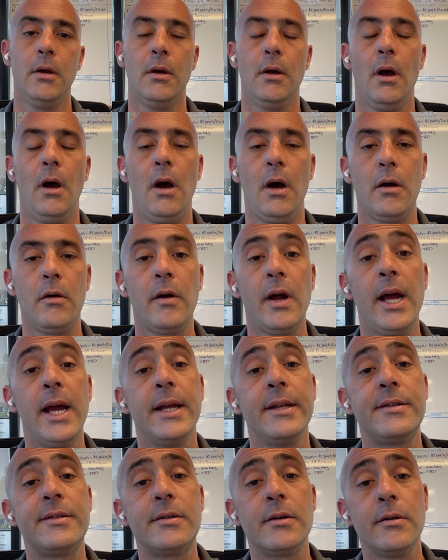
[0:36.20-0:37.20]
All
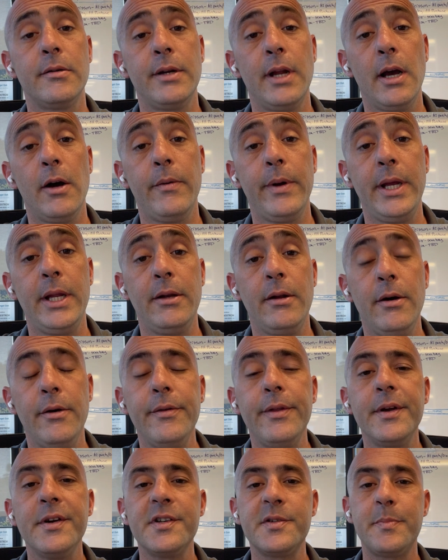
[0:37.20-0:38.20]
right, so now we know
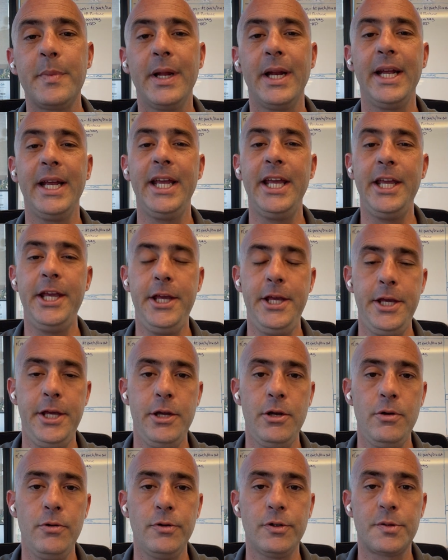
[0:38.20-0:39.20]
there's been a
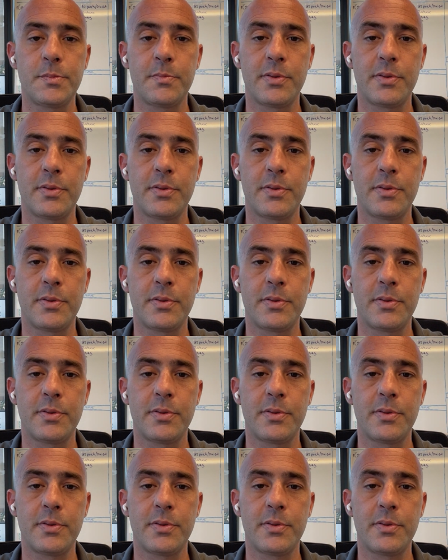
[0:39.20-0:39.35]
huge